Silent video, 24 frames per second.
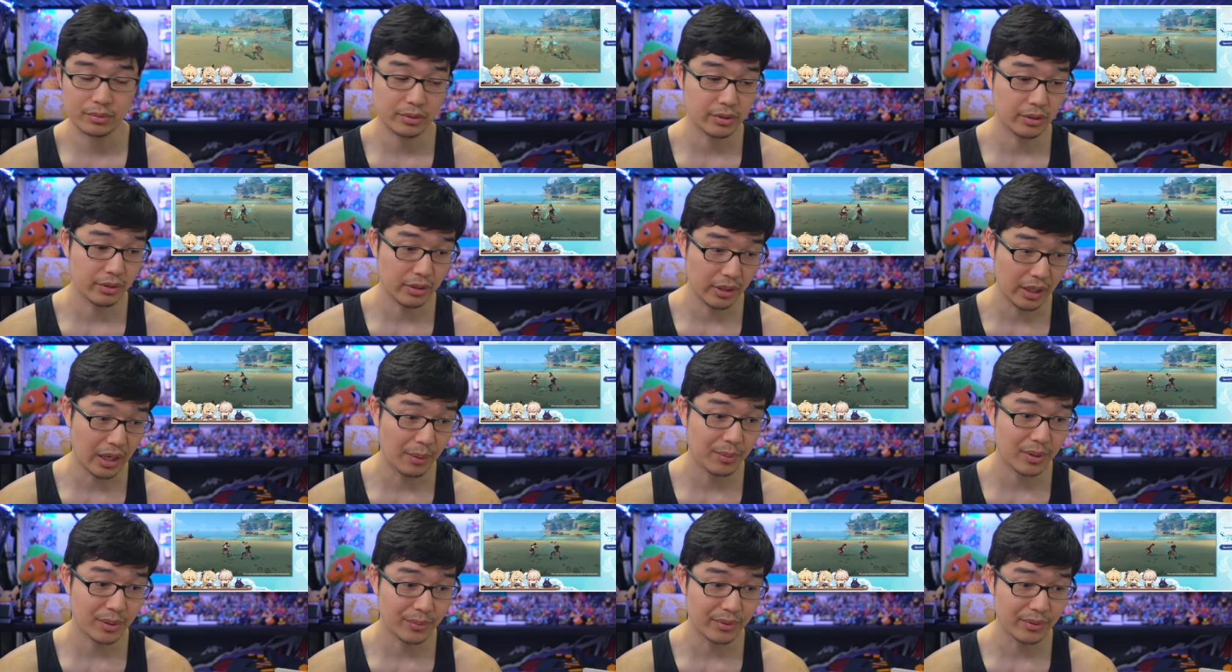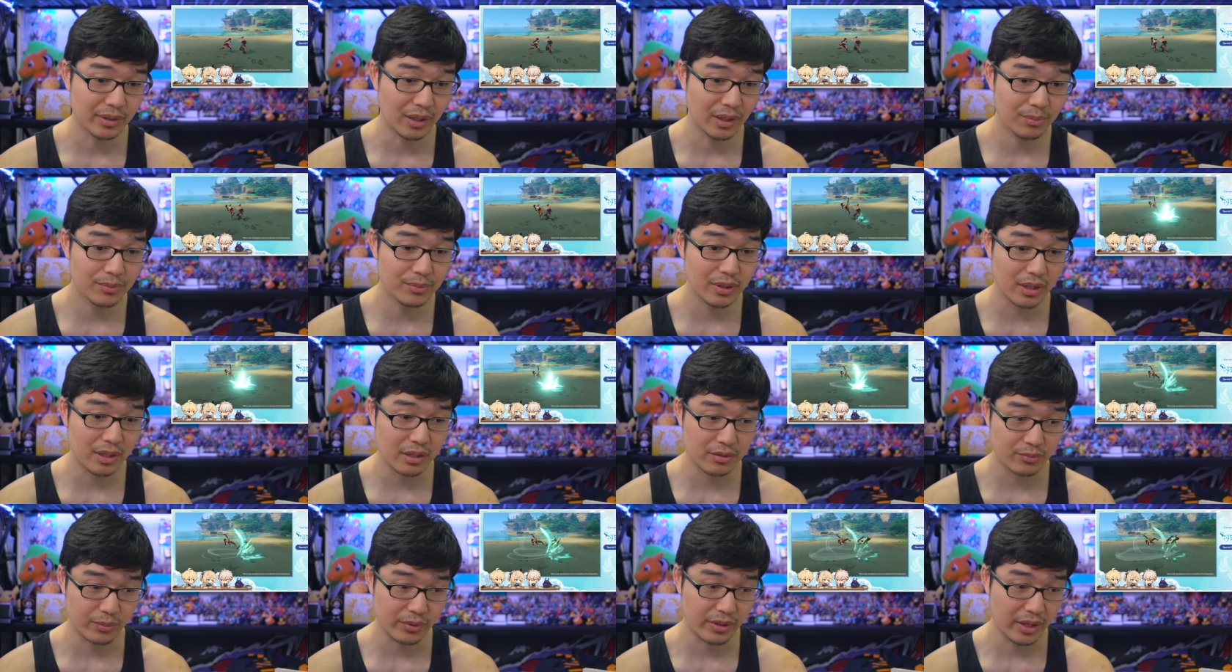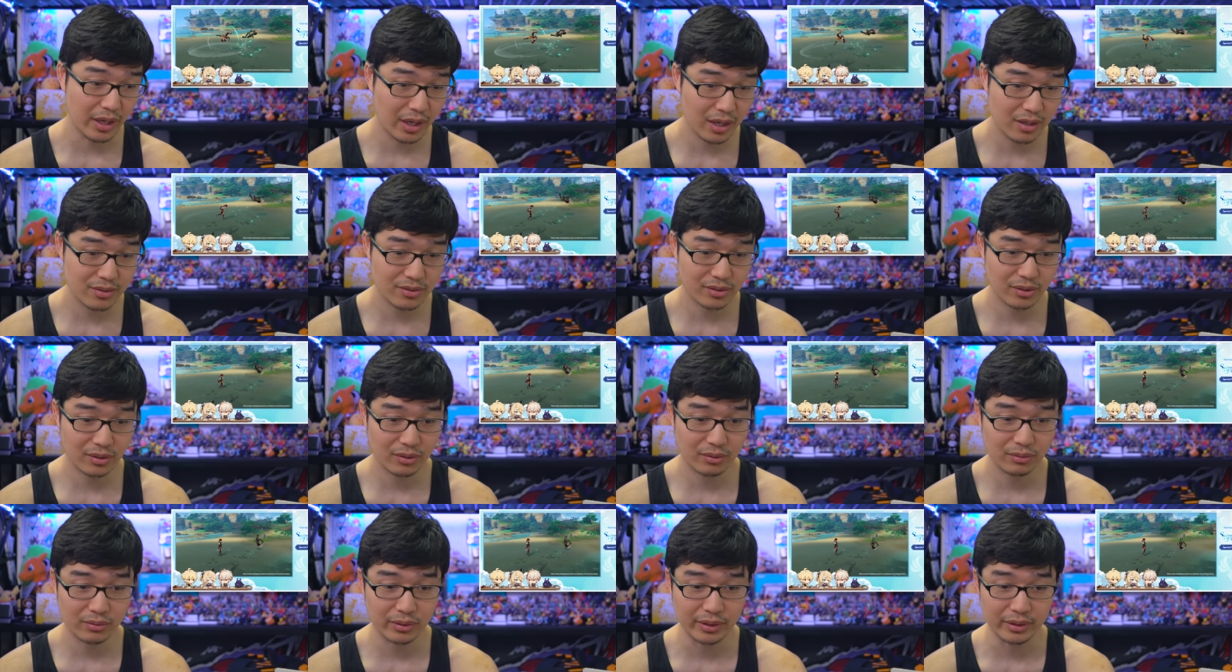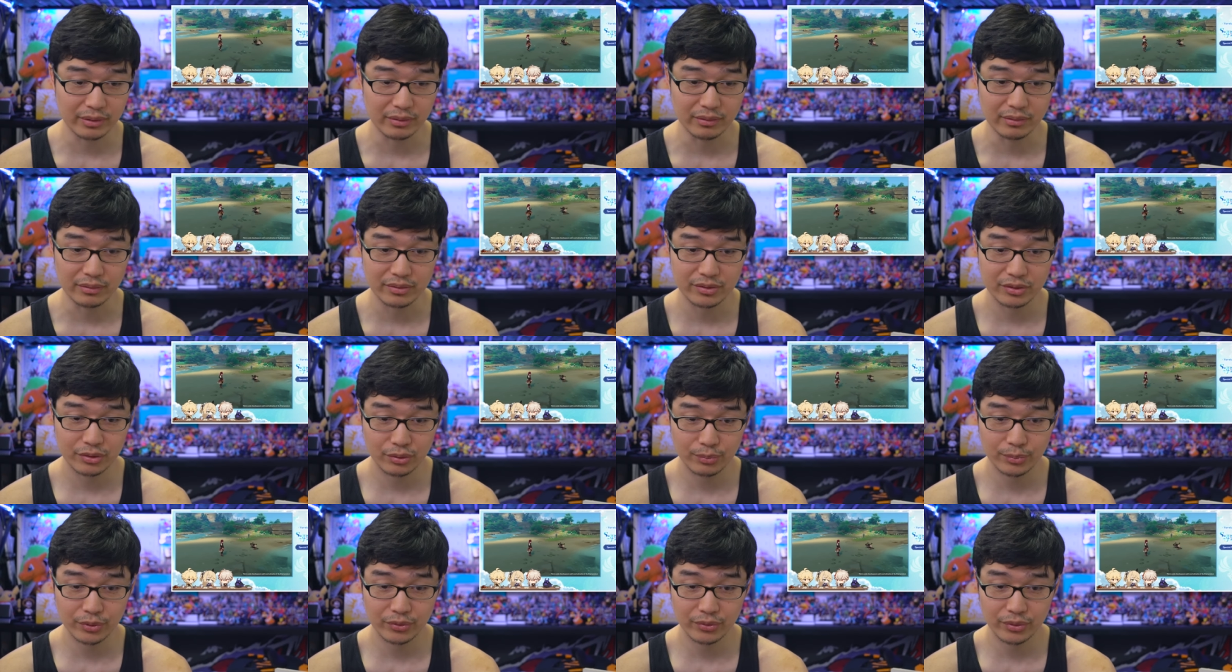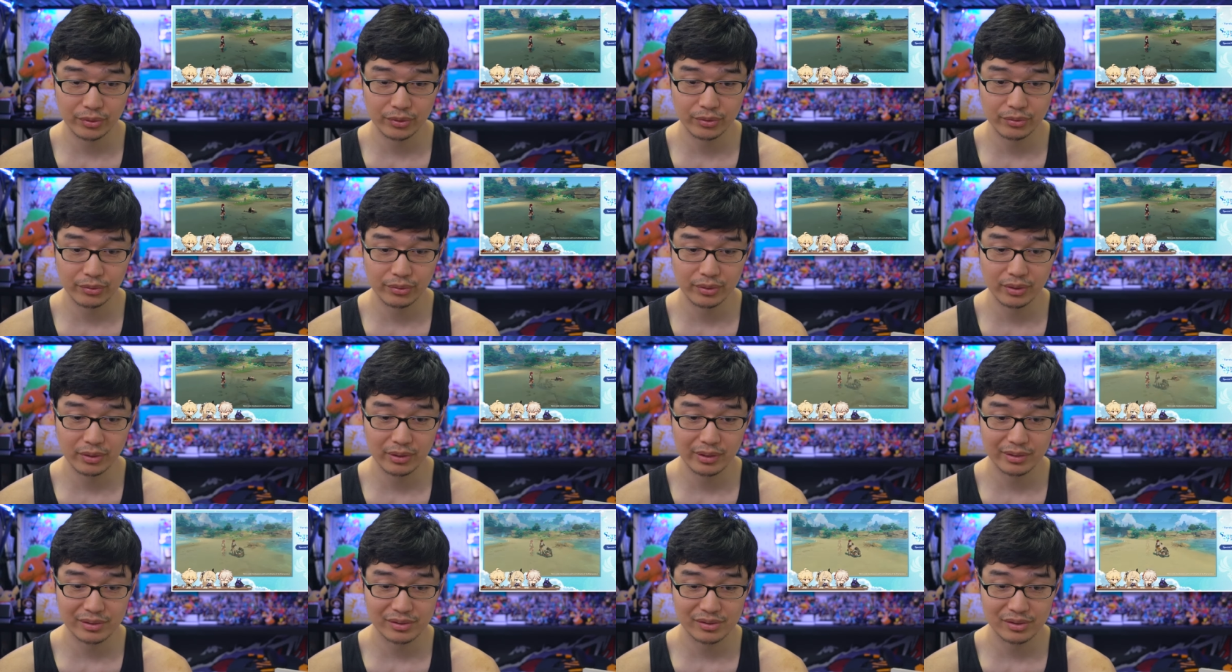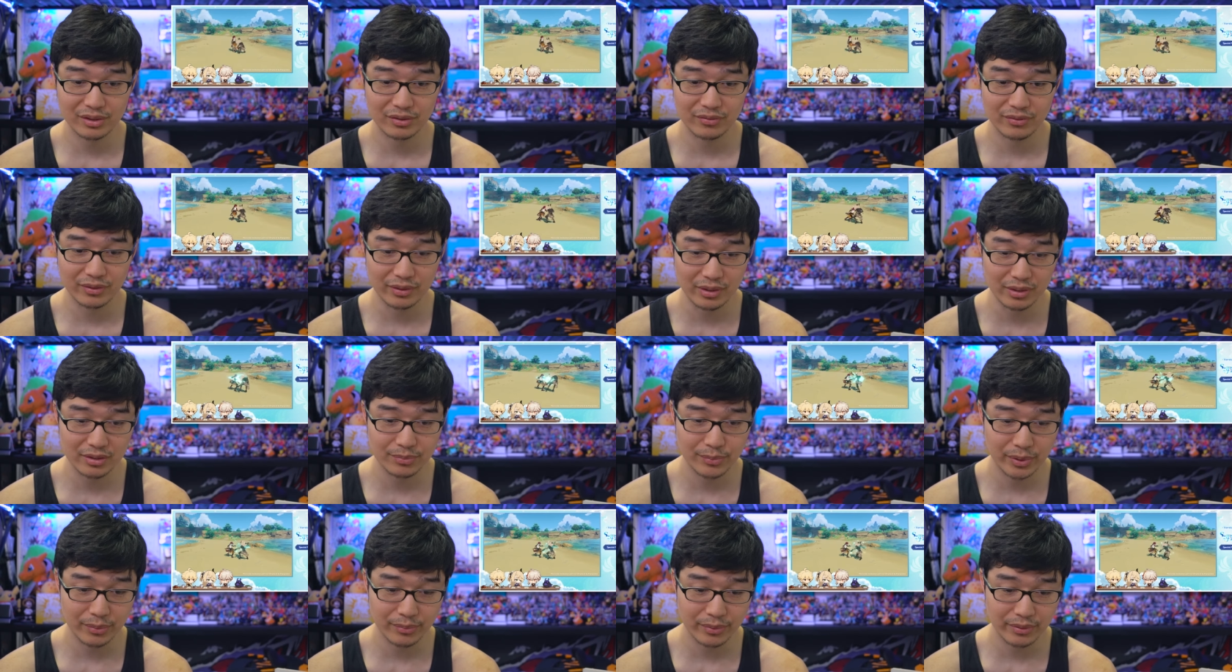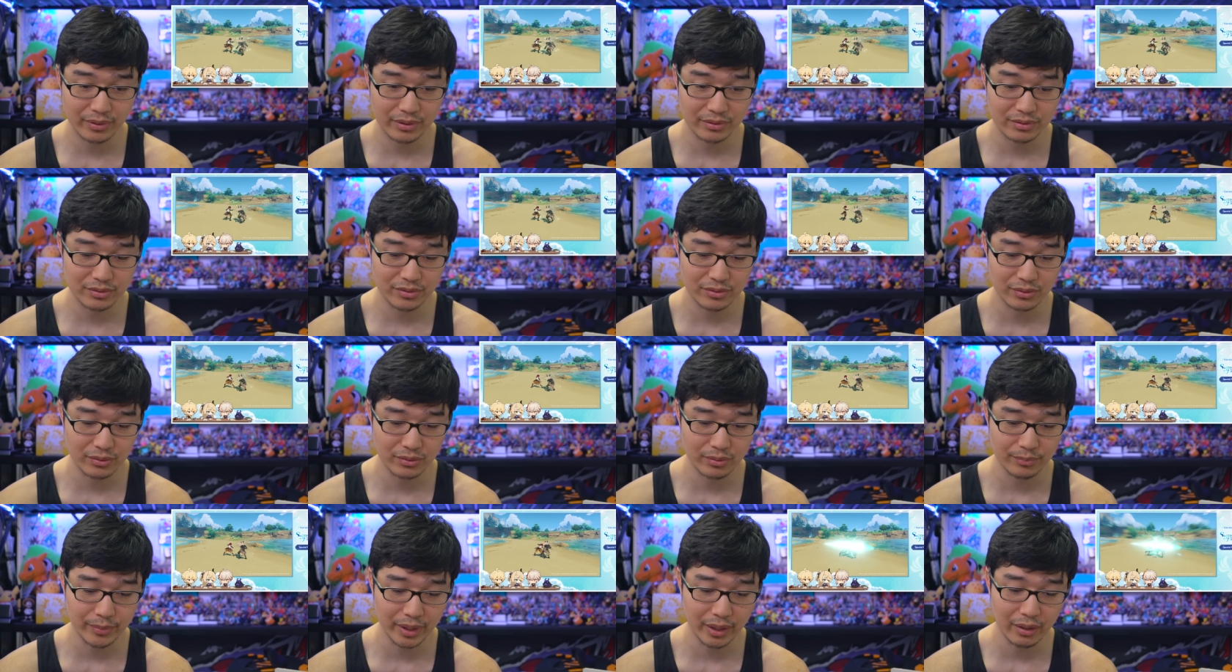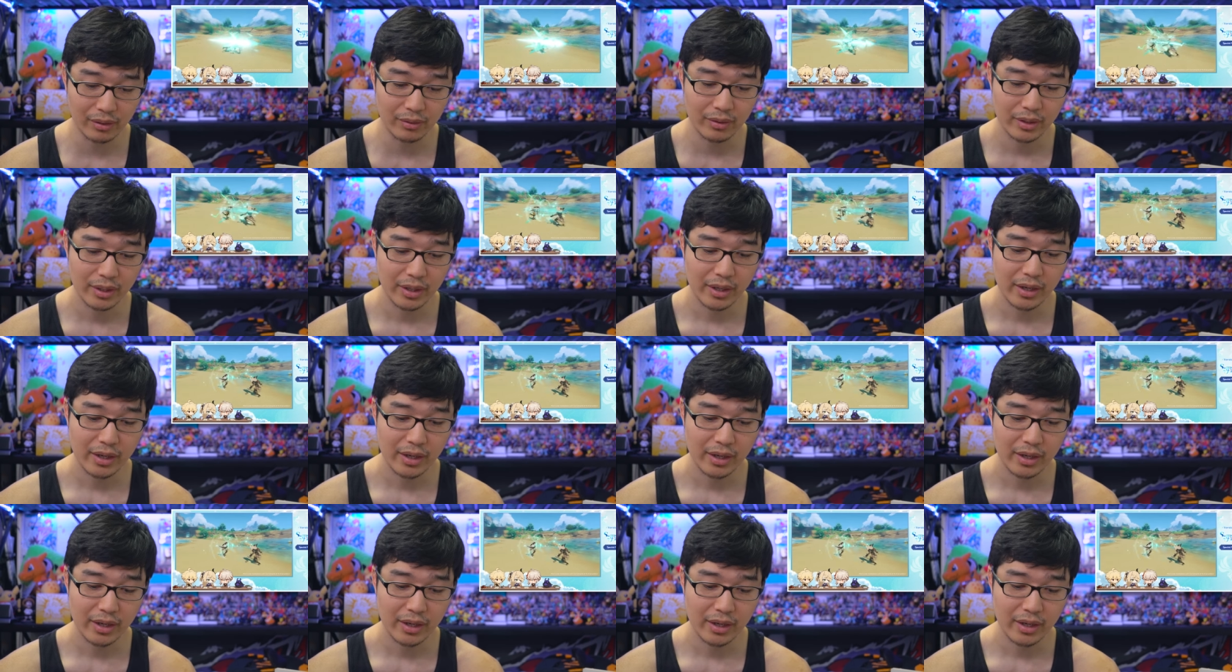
the upcoming updates with Heizou and Sumeru and all that stuff, it does make me concerned about